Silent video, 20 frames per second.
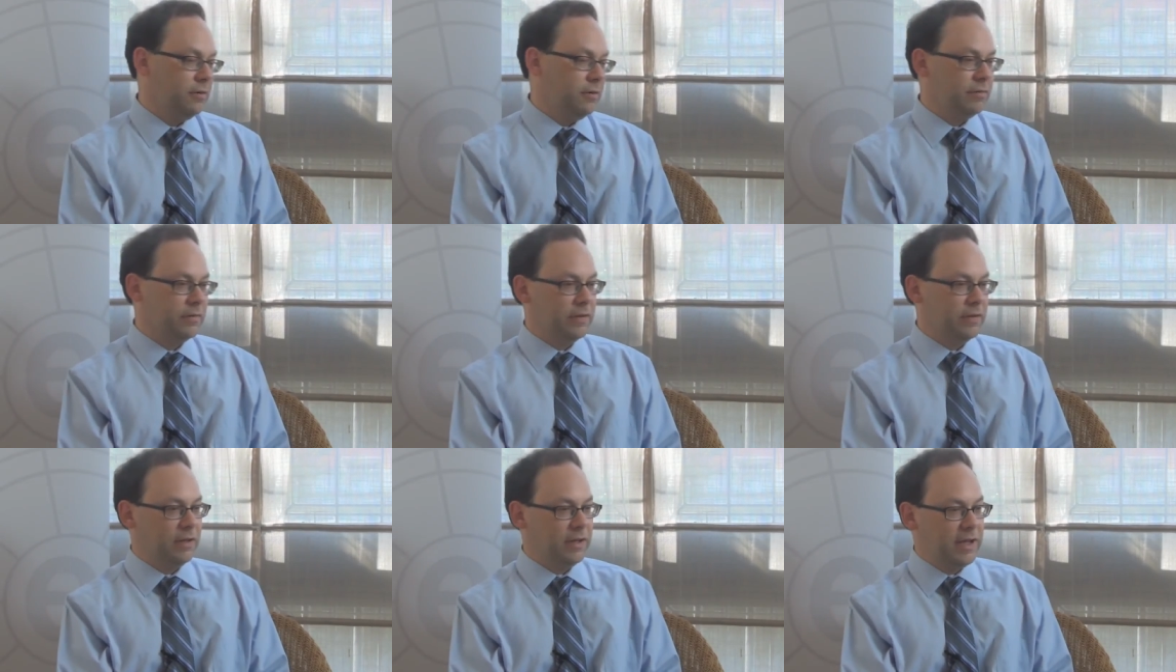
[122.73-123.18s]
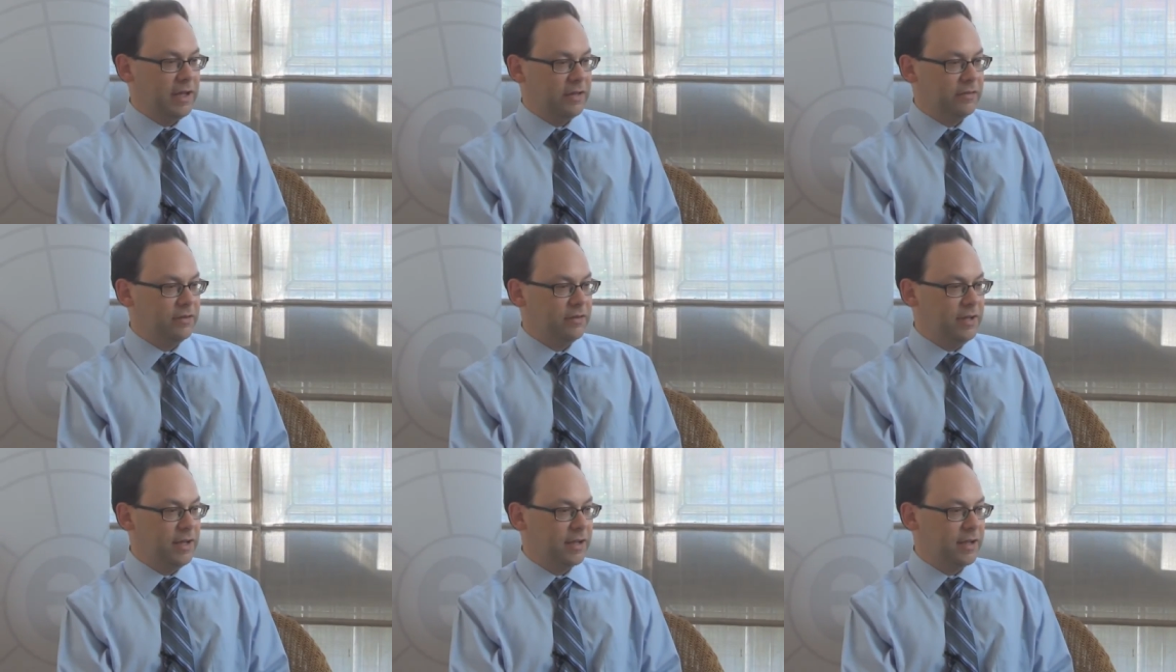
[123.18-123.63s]
over the
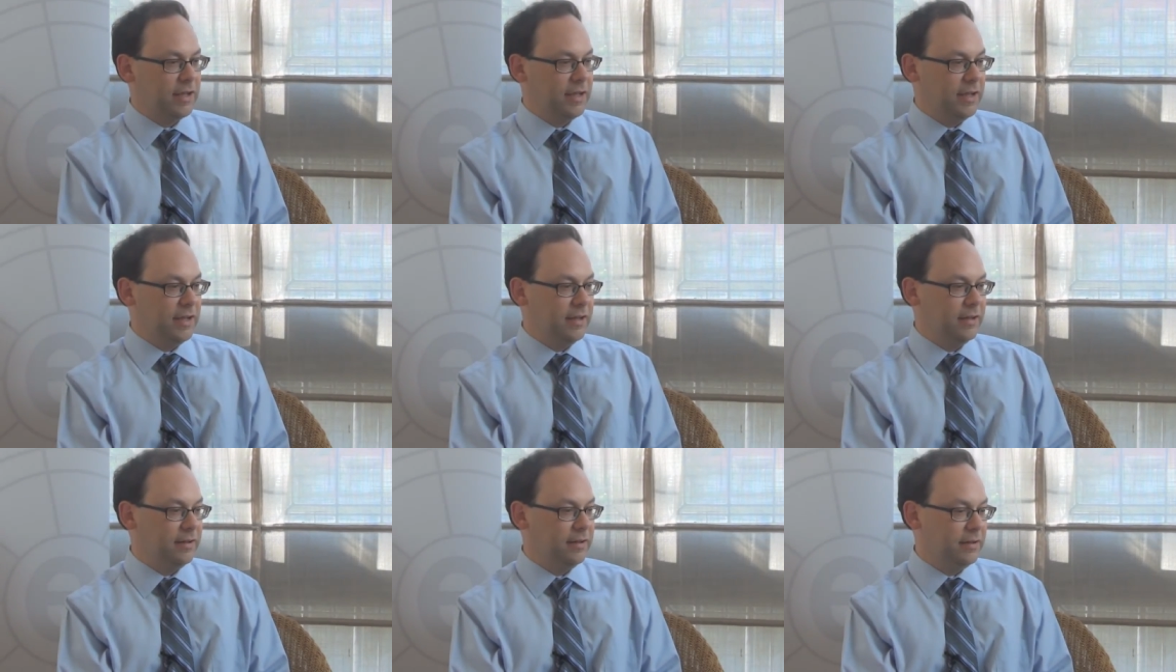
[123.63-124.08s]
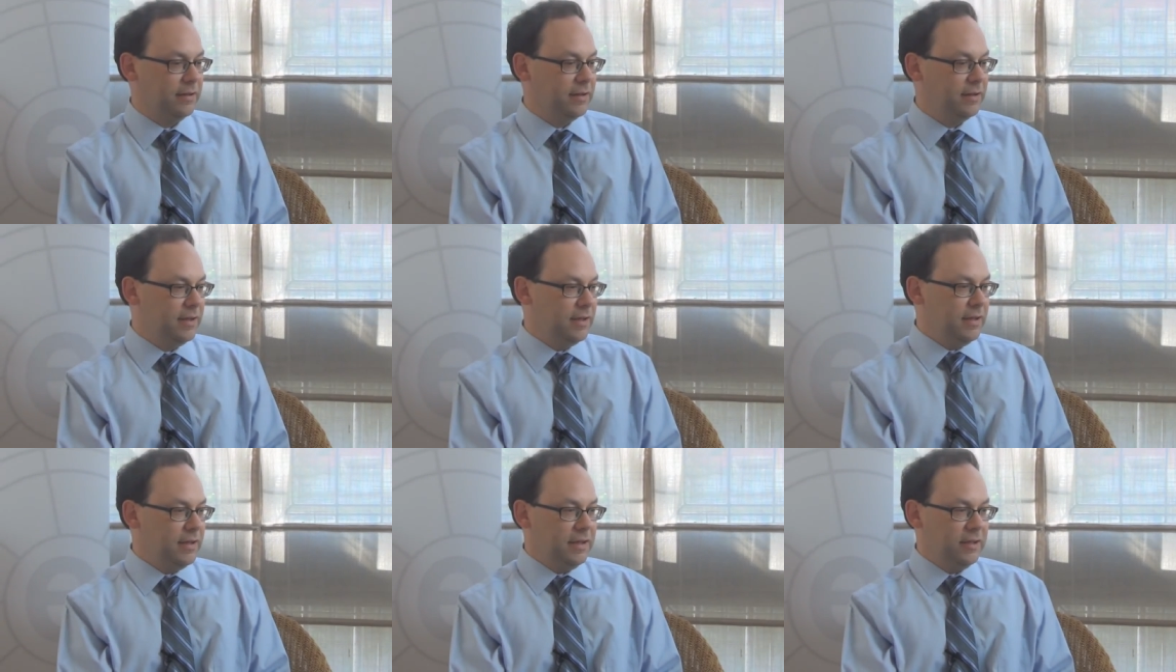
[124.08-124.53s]
last decade, and
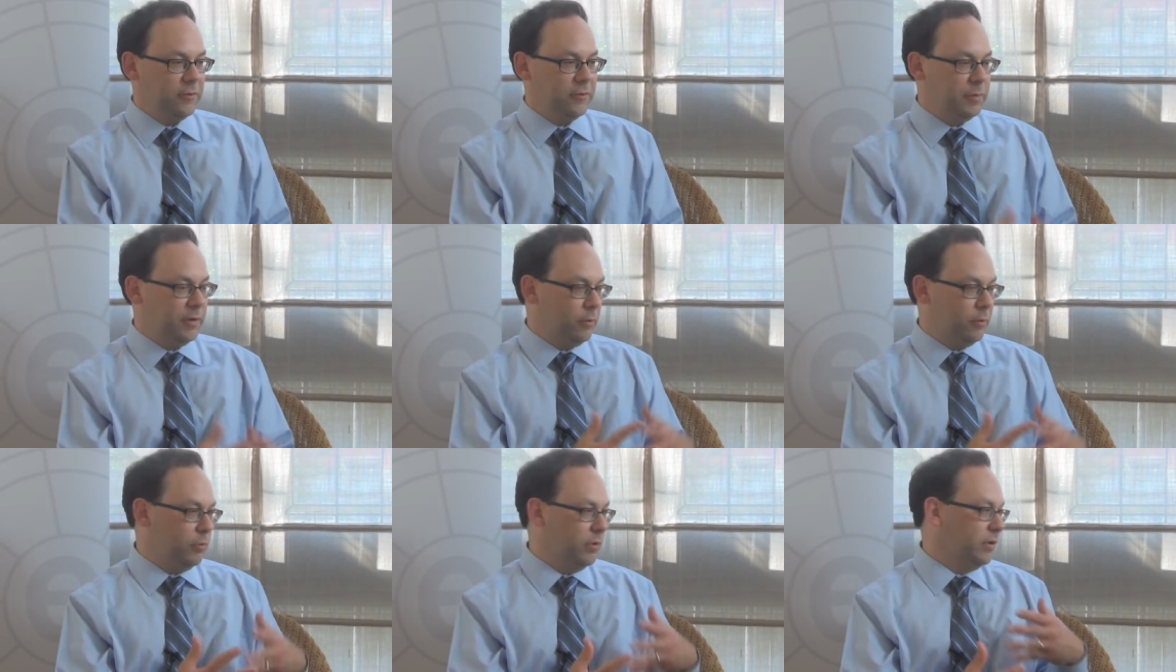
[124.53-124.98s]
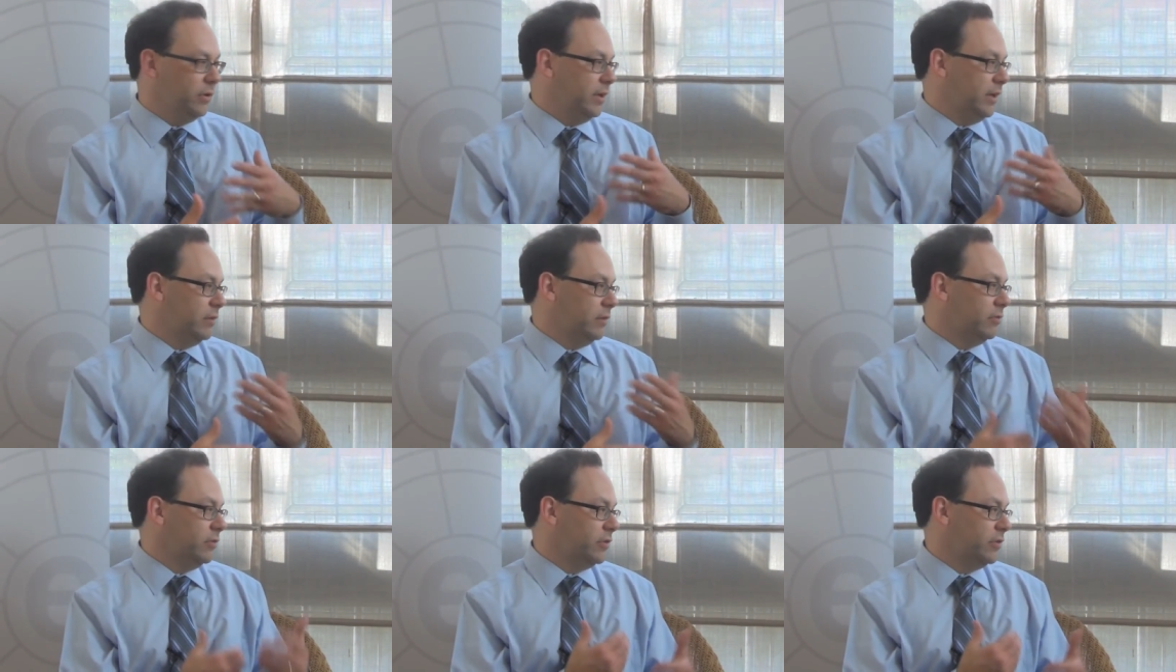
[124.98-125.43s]
it's been a
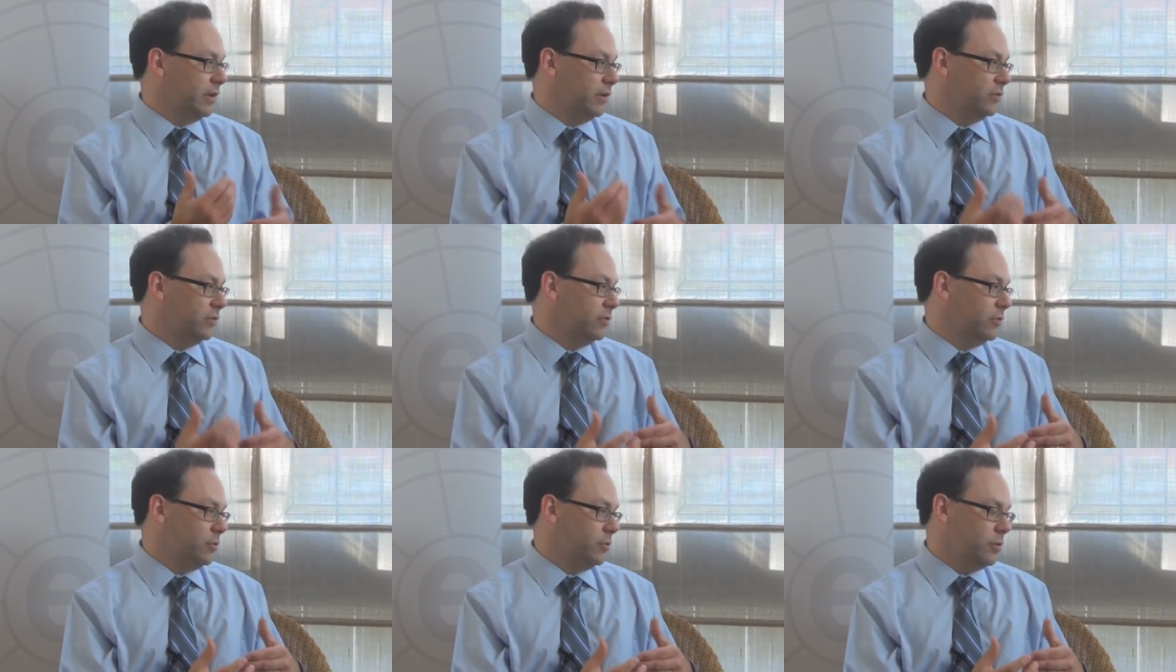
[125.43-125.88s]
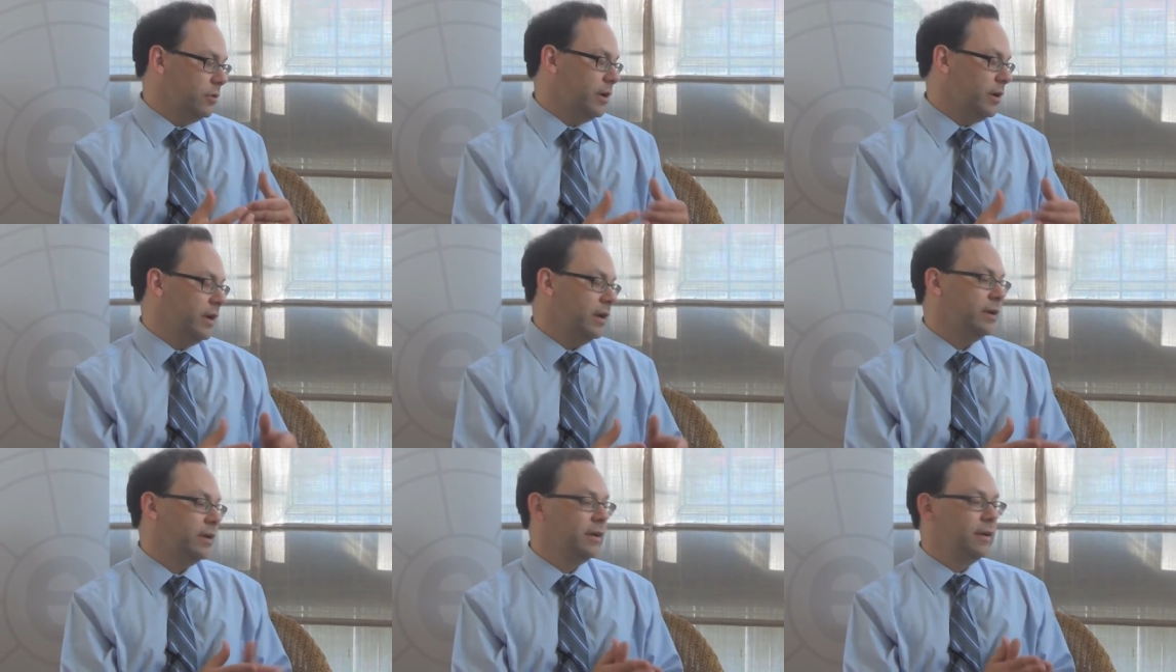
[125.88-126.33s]
really interesting
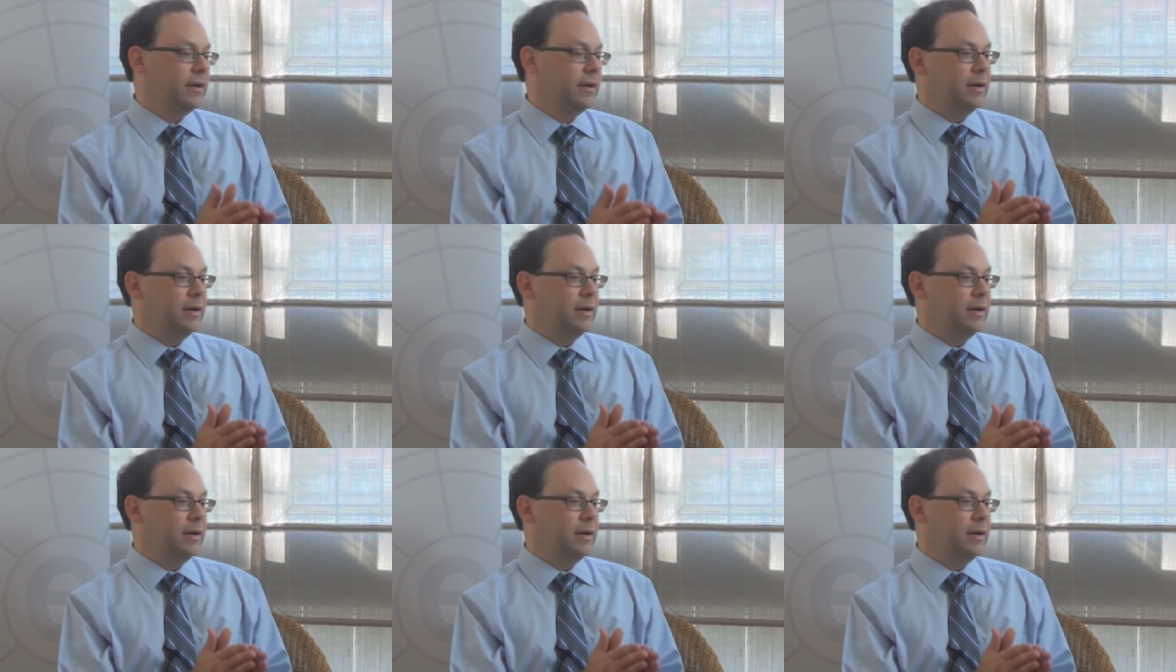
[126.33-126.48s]
story,